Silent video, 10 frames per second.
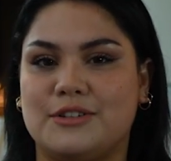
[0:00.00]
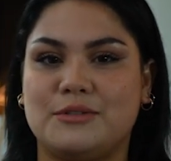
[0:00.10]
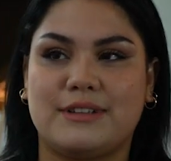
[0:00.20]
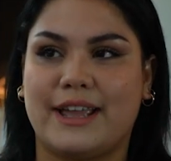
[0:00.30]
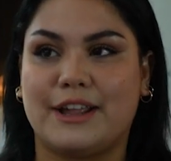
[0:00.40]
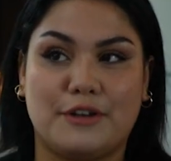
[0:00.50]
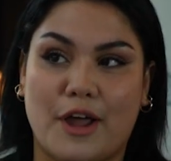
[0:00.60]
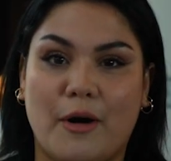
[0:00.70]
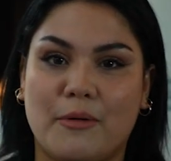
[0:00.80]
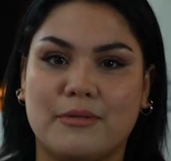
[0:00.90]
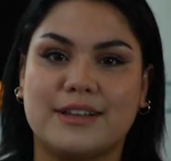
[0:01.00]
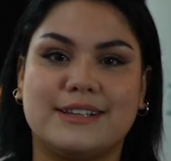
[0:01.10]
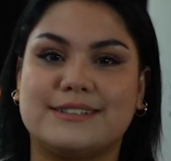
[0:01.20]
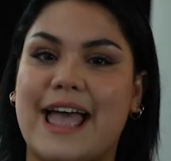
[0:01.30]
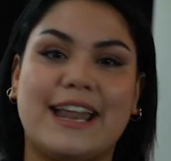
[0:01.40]
You can't know
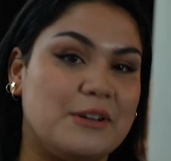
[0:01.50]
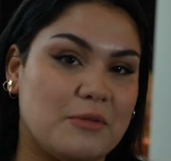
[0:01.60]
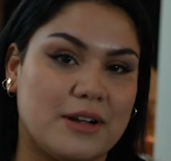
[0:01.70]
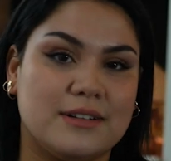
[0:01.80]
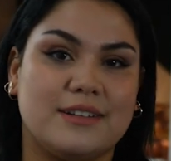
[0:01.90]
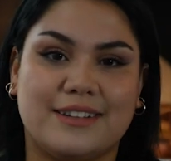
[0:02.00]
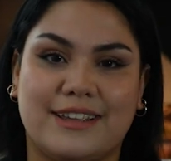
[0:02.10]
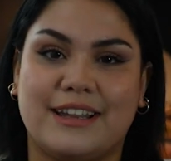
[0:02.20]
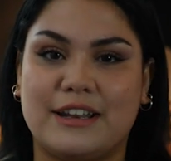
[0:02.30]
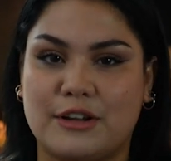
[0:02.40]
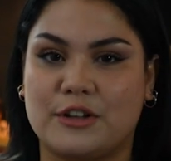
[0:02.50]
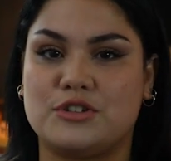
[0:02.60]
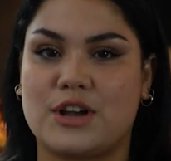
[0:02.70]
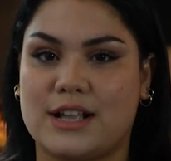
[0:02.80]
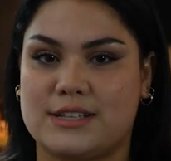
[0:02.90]
because anyone can
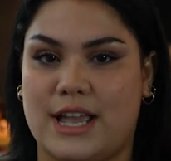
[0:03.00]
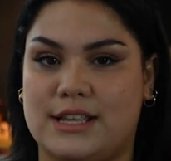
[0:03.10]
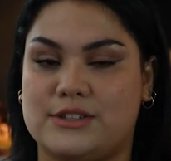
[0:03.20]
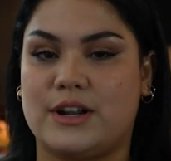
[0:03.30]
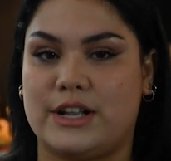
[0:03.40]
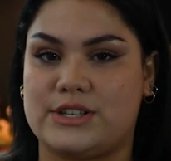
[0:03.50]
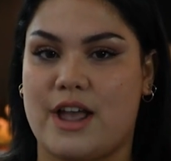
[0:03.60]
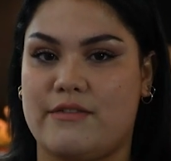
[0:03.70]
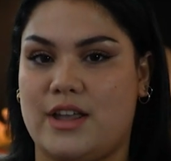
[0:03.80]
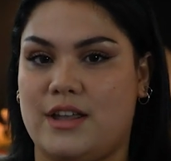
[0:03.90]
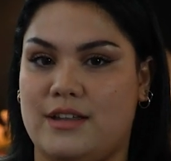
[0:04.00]
contract AIDS or HIV.